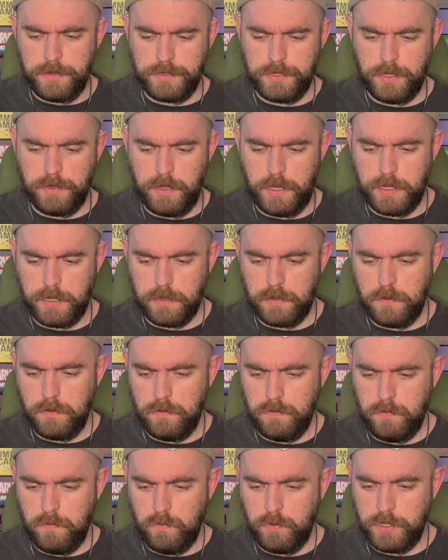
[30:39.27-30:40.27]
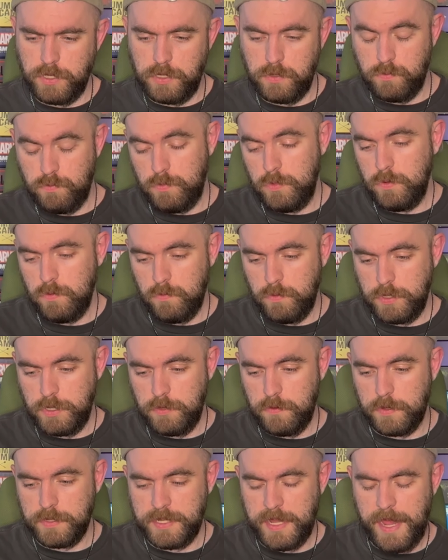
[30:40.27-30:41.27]
So like when
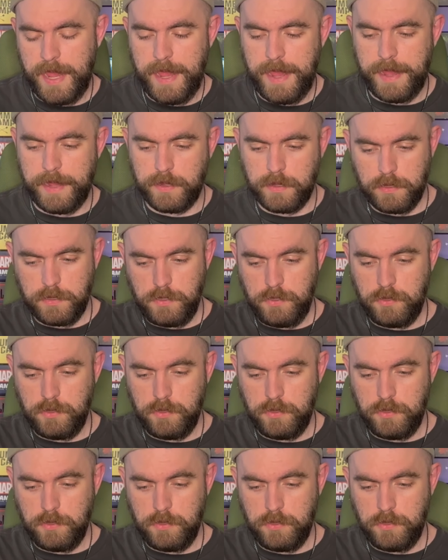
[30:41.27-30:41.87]
you attack,